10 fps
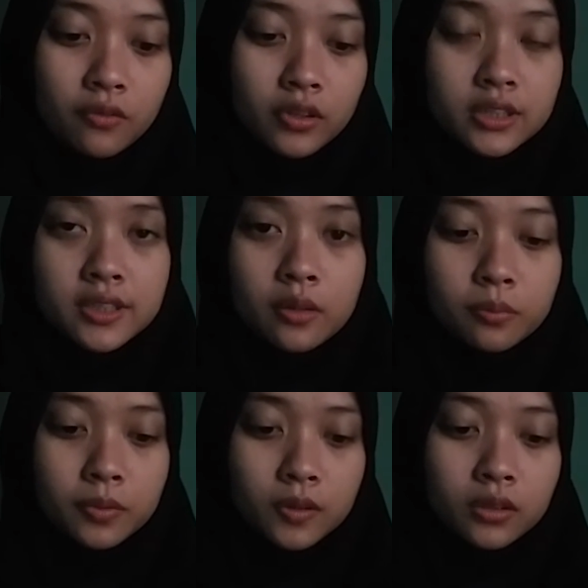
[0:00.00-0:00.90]
For
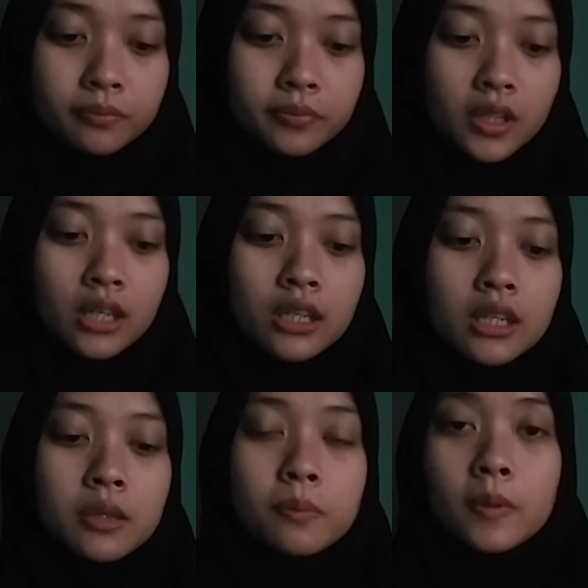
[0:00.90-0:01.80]
example,
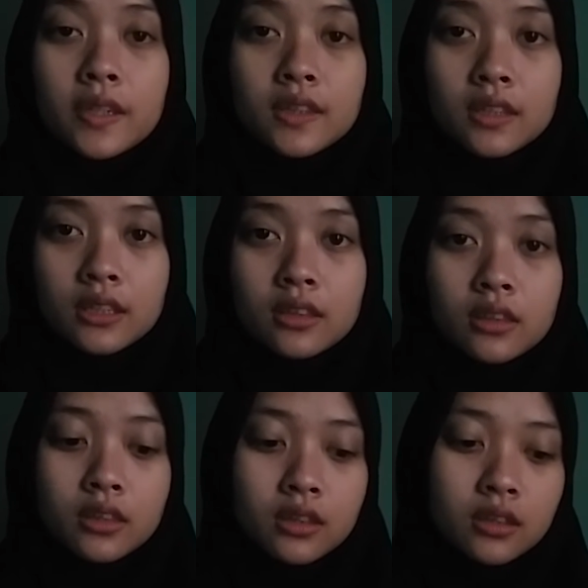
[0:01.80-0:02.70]
he painted
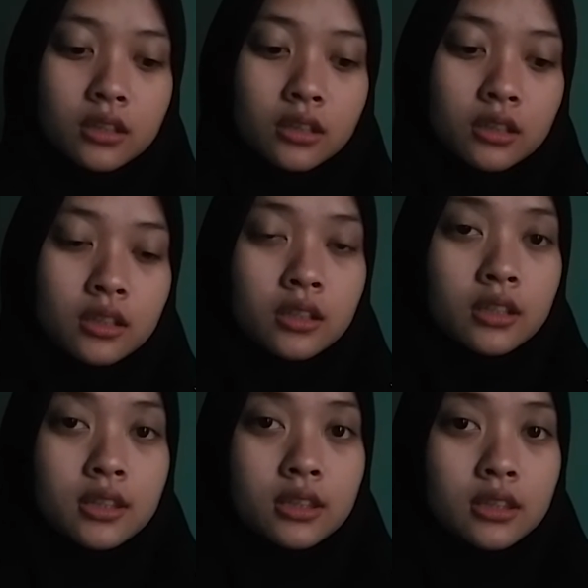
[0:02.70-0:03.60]
the